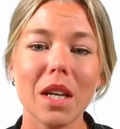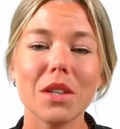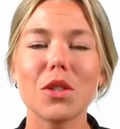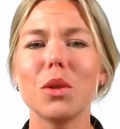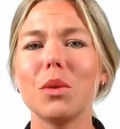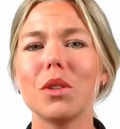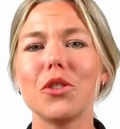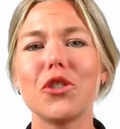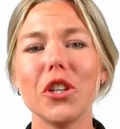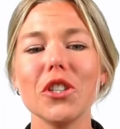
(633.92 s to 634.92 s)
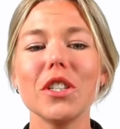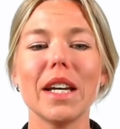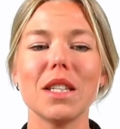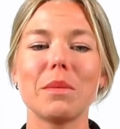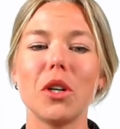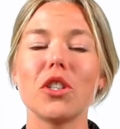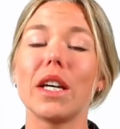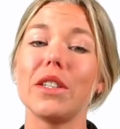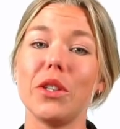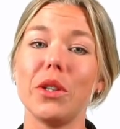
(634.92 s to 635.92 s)
So just as much
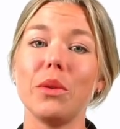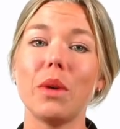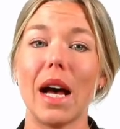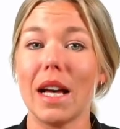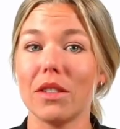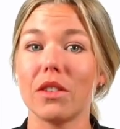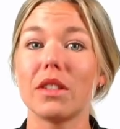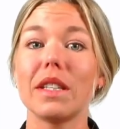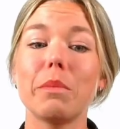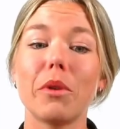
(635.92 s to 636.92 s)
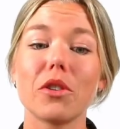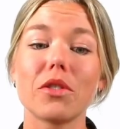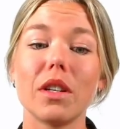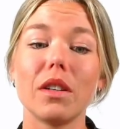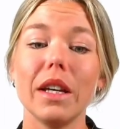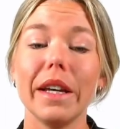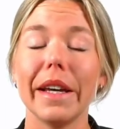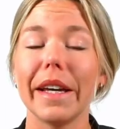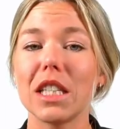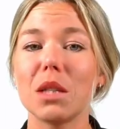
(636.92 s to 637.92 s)
as you, as a cis person,
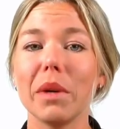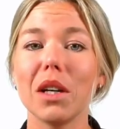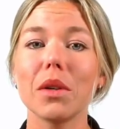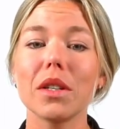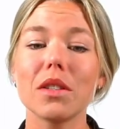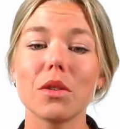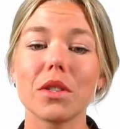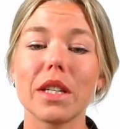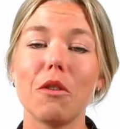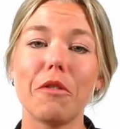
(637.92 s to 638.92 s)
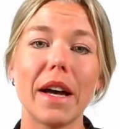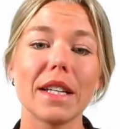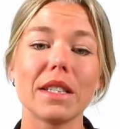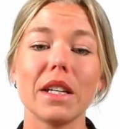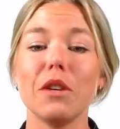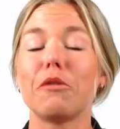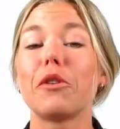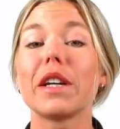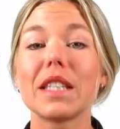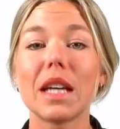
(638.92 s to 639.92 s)
experience yourself as,
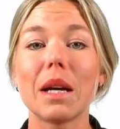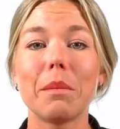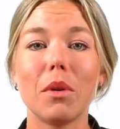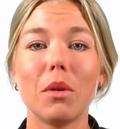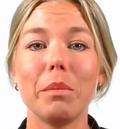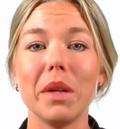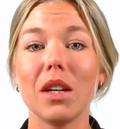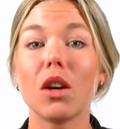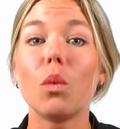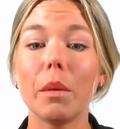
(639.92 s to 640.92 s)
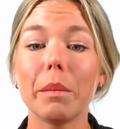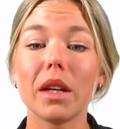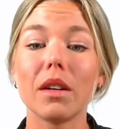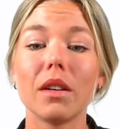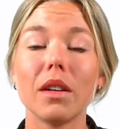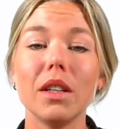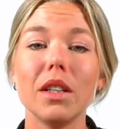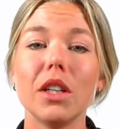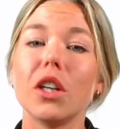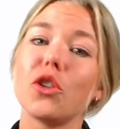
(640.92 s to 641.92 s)
for example, being a woman,
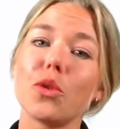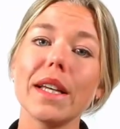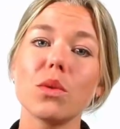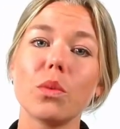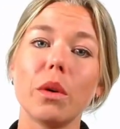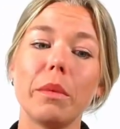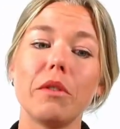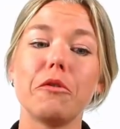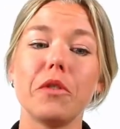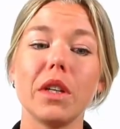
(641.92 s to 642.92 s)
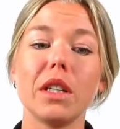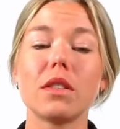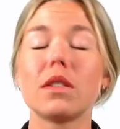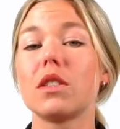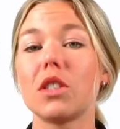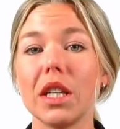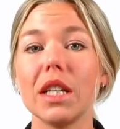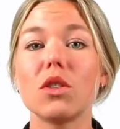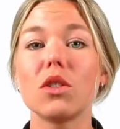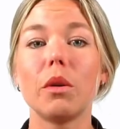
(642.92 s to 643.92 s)
a trans woman feels she
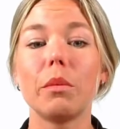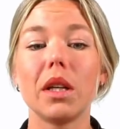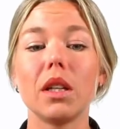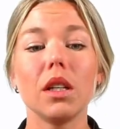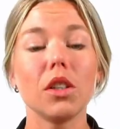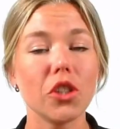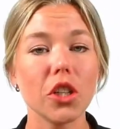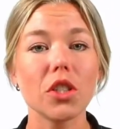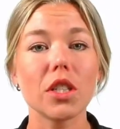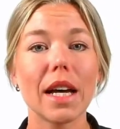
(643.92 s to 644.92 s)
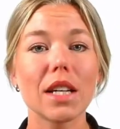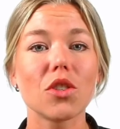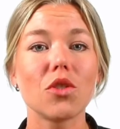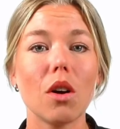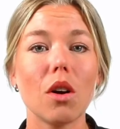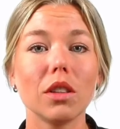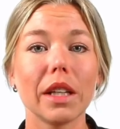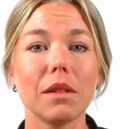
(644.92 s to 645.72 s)
is a woman just as strongly.